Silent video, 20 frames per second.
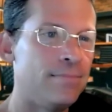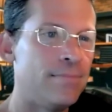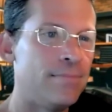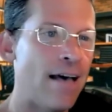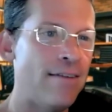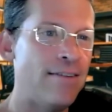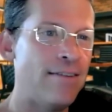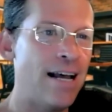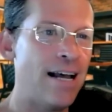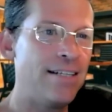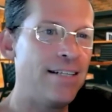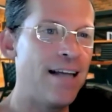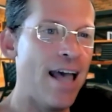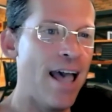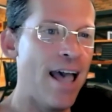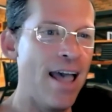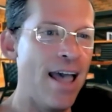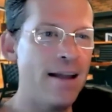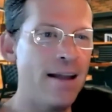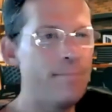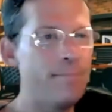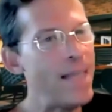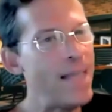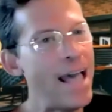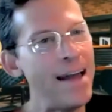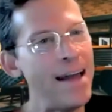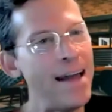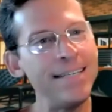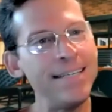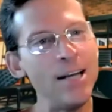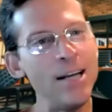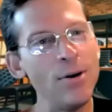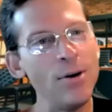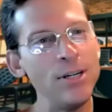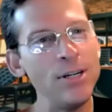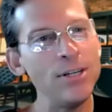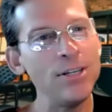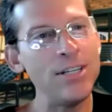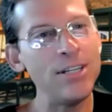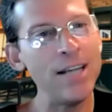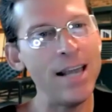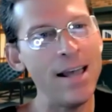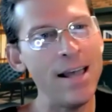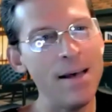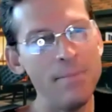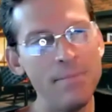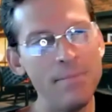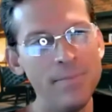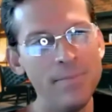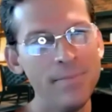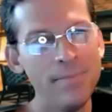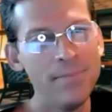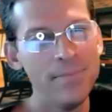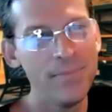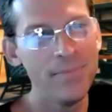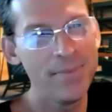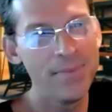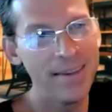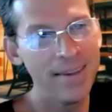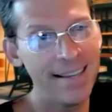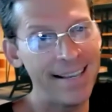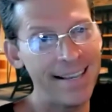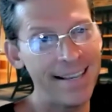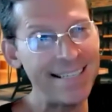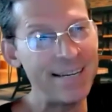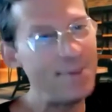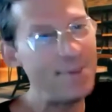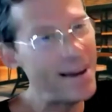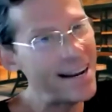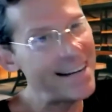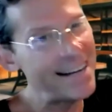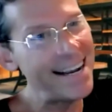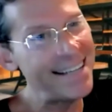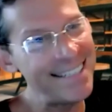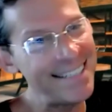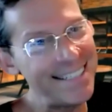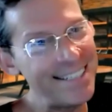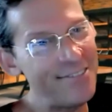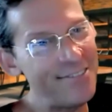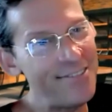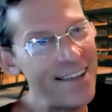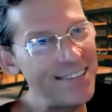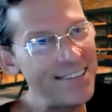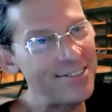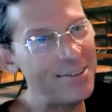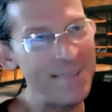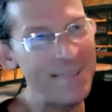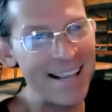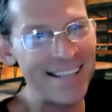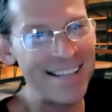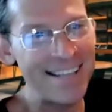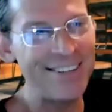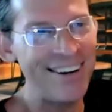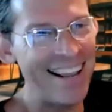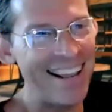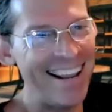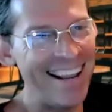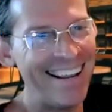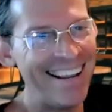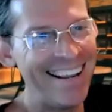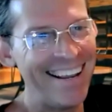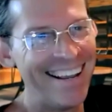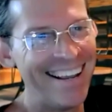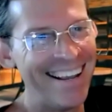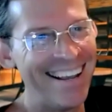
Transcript: Have a nice day." How does he know you're Jim? Because he recognizes your face from yesterday.